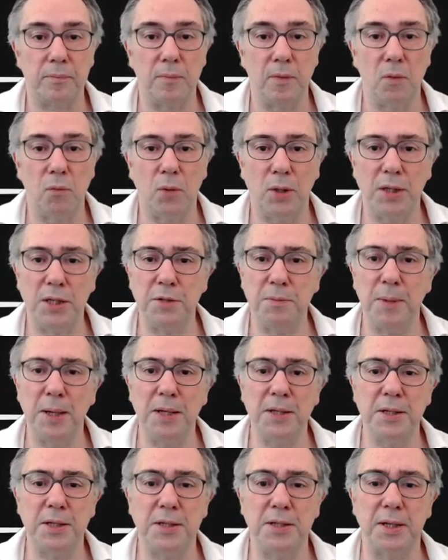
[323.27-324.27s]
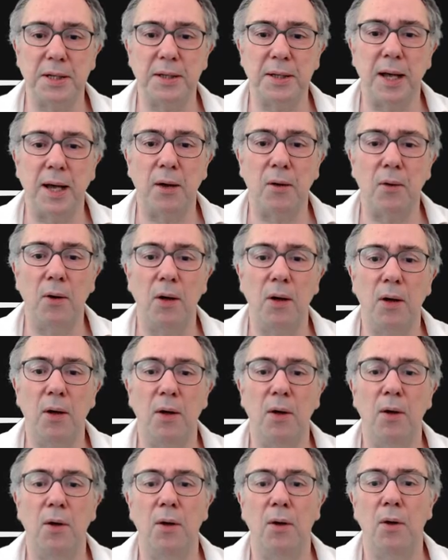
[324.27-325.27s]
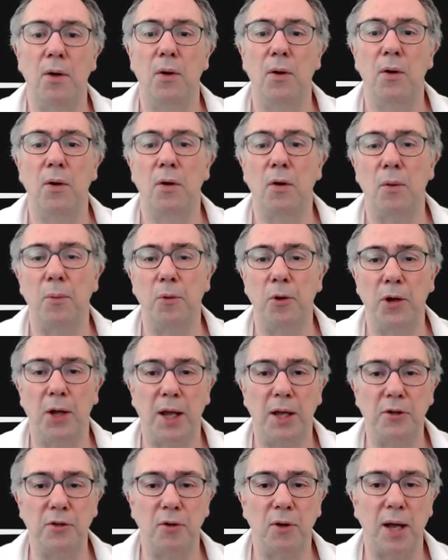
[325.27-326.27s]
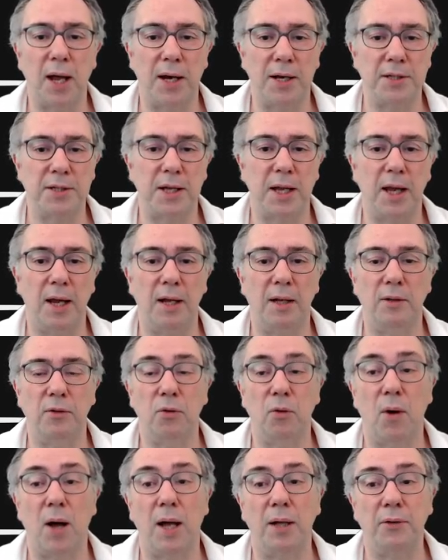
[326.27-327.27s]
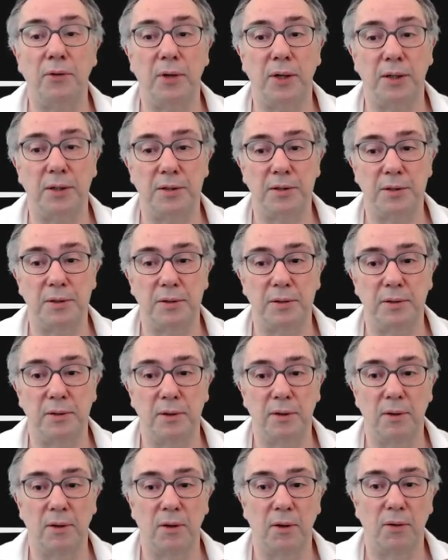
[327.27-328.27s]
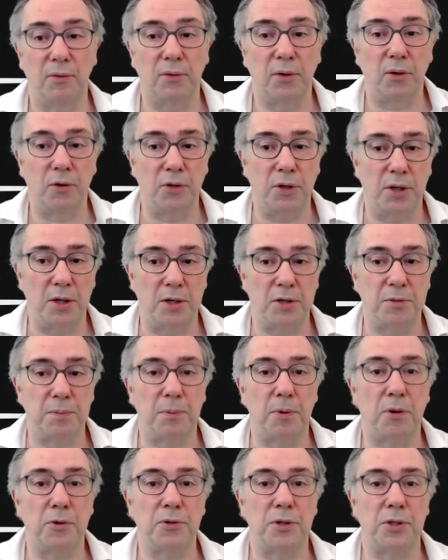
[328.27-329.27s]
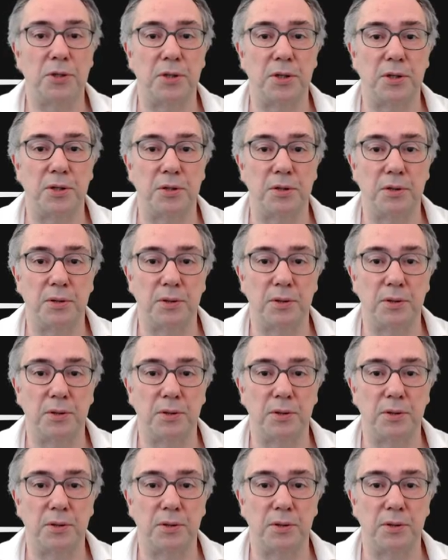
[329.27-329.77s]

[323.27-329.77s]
What this means is that now communication can scale to hundreds of Node.js processes.